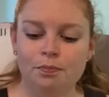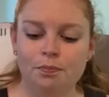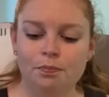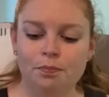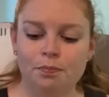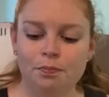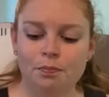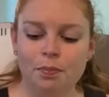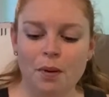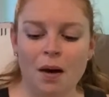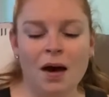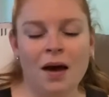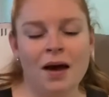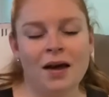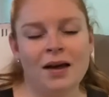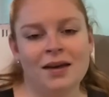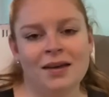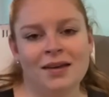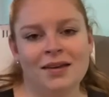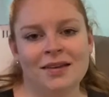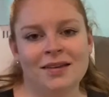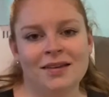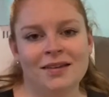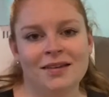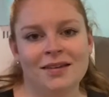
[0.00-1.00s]

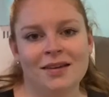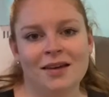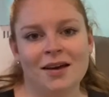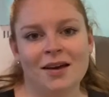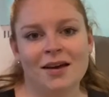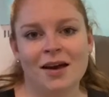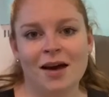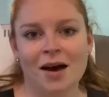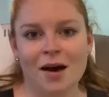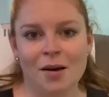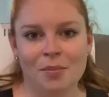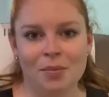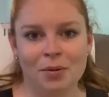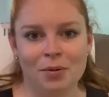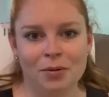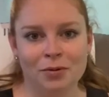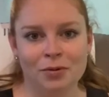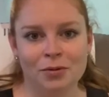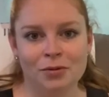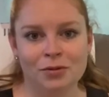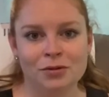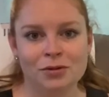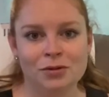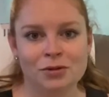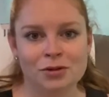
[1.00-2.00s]
buy a couple,
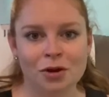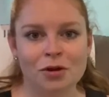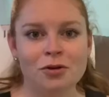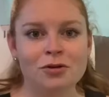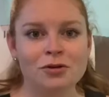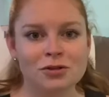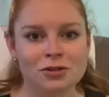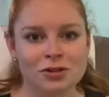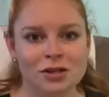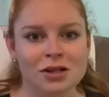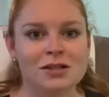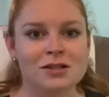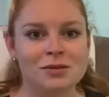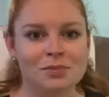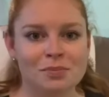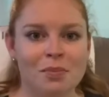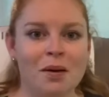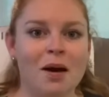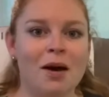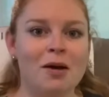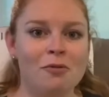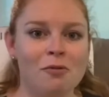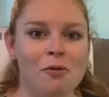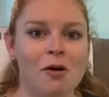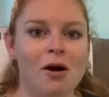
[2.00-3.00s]
don't just
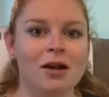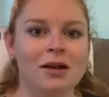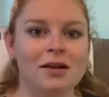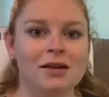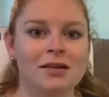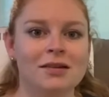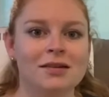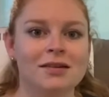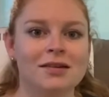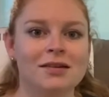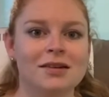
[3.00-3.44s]
buy one,